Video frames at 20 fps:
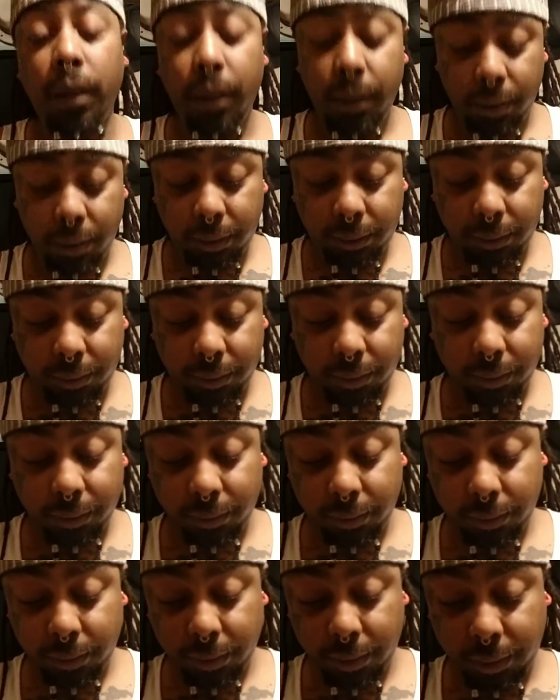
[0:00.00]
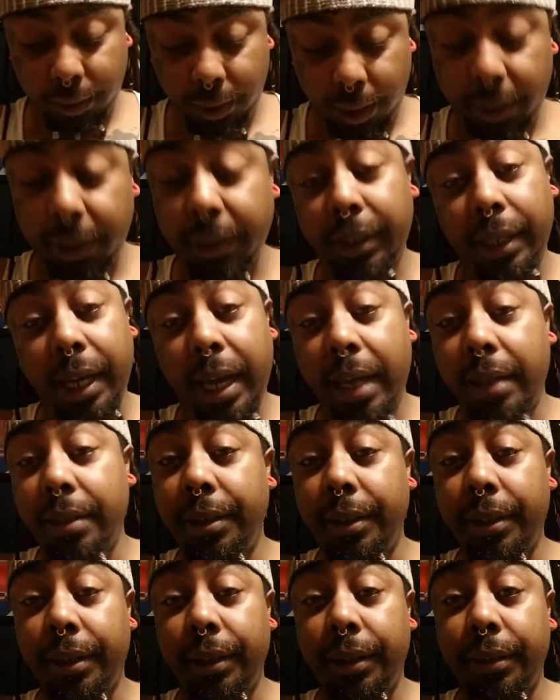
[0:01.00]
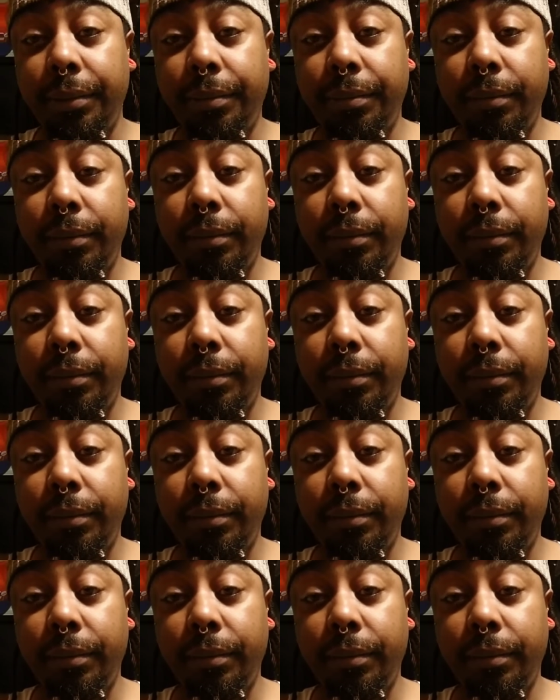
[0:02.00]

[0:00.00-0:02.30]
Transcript: Because it could have got ugly.